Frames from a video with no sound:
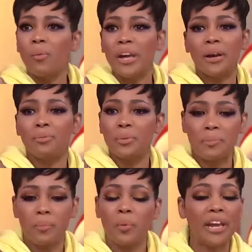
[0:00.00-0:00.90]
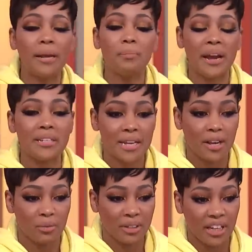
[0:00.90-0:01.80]
We didn't
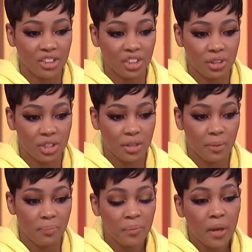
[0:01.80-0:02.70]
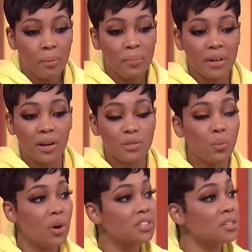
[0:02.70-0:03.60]
maintain a relationship because
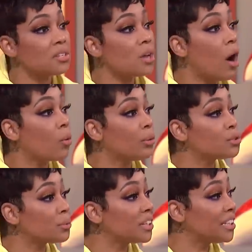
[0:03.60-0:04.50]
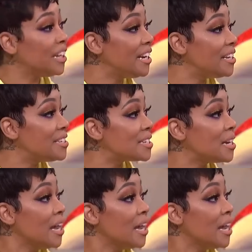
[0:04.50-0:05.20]
once the song was released,